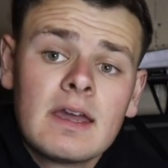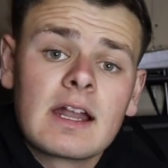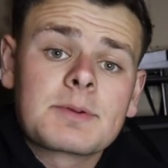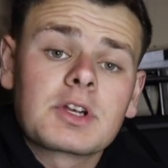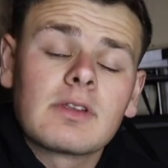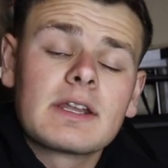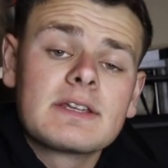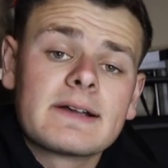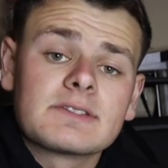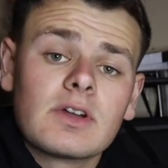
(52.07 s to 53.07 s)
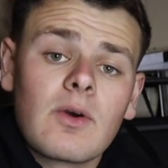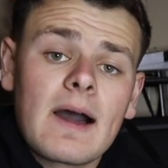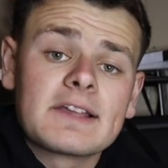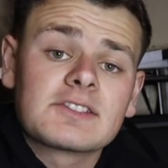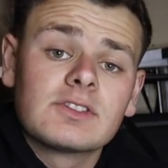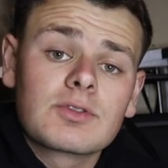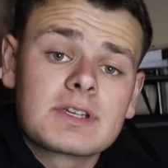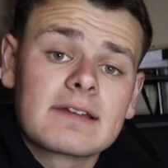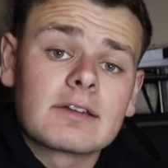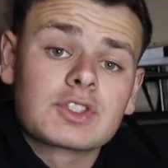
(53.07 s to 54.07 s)
And I'm sure a lot of you guys know I snow
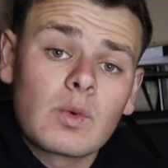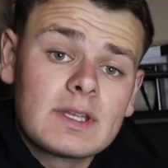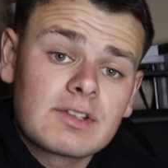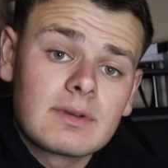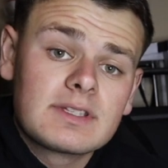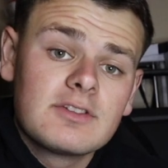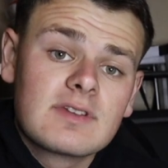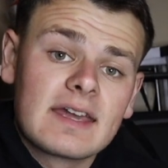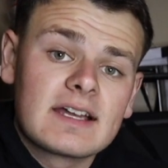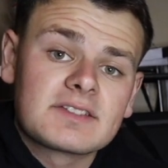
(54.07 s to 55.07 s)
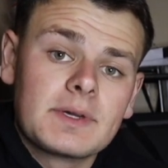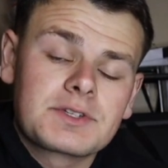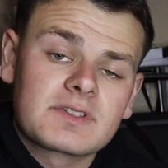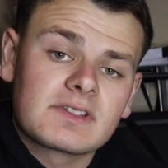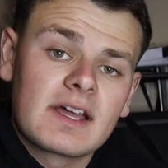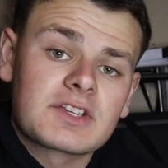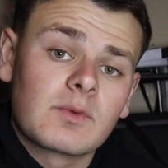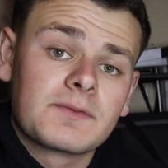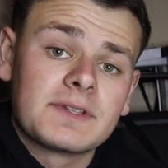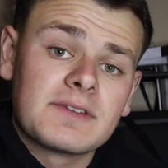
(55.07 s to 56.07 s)
checked a 2022 Chaos Matrix /
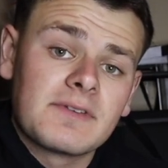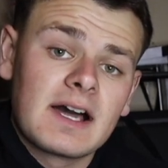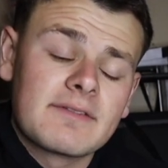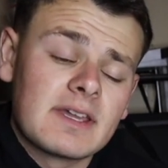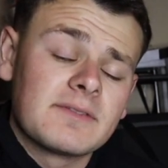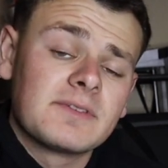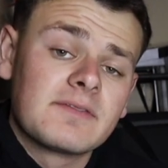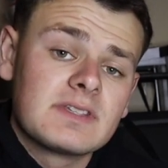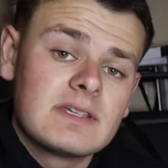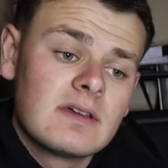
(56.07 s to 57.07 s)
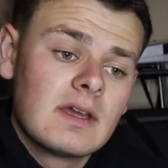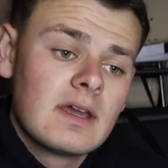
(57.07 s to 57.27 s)
155-850.